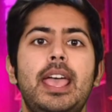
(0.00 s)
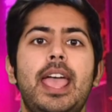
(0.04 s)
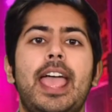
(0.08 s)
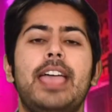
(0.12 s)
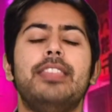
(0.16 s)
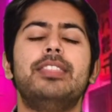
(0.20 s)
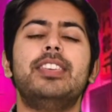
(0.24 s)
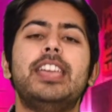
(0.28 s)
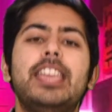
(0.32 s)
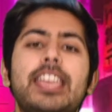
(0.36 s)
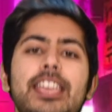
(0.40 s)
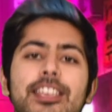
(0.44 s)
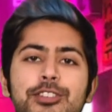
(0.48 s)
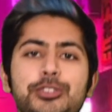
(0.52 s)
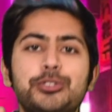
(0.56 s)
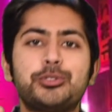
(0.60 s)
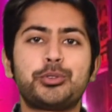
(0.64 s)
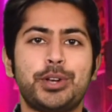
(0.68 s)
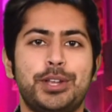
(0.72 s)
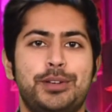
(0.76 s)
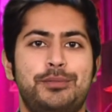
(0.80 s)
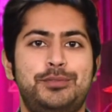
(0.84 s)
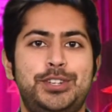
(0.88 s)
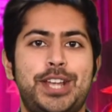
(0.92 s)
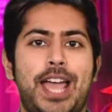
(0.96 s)
And the
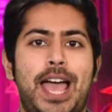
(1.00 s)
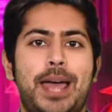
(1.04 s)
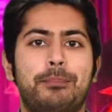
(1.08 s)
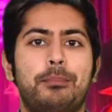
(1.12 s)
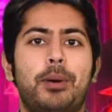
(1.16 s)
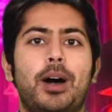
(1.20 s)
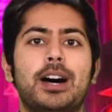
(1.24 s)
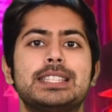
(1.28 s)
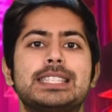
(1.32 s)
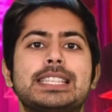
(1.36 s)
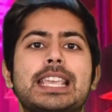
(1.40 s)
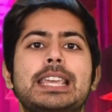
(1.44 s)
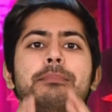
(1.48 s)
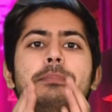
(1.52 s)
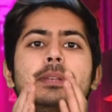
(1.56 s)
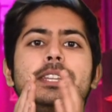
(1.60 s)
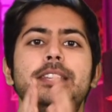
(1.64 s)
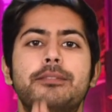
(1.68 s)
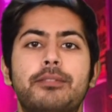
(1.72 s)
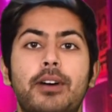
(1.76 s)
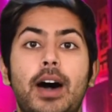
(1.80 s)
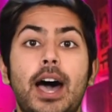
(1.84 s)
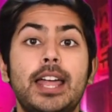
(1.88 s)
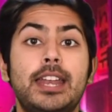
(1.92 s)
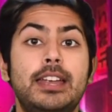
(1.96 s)
history of chatbots can be
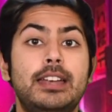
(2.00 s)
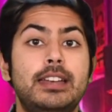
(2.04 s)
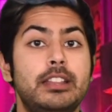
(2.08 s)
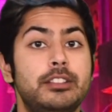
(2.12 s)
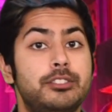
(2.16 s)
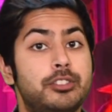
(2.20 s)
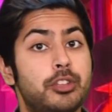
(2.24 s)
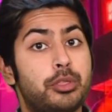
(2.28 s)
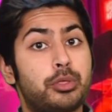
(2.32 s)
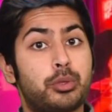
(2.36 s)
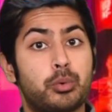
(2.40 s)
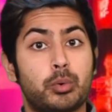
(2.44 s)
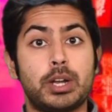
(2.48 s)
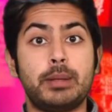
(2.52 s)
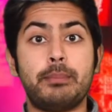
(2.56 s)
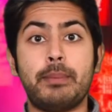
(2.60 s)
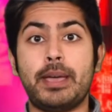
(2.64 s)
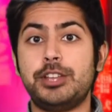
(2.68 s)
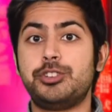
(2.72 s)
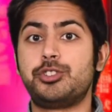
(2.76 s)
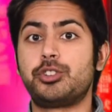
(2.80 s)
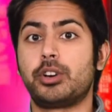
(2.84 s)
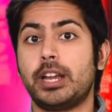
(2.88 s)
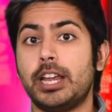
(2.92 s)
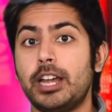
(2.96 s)
divided into three
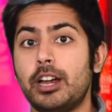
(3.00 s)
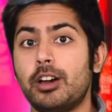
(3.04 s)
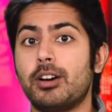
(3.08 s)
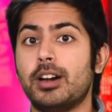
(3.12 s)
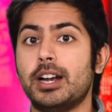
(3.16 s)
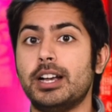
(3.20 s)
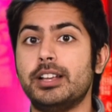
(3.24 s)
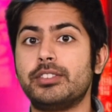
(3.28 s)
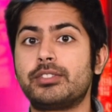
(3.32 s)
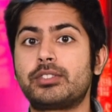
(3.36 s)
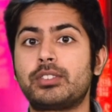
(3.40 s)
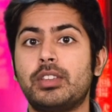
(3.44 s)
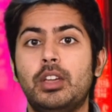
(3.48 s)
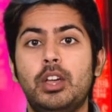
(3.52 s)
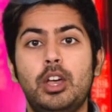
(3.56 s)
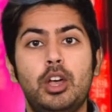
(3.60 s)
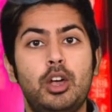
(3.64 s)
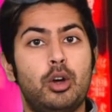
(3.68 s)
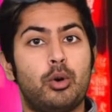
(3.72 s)
major eras: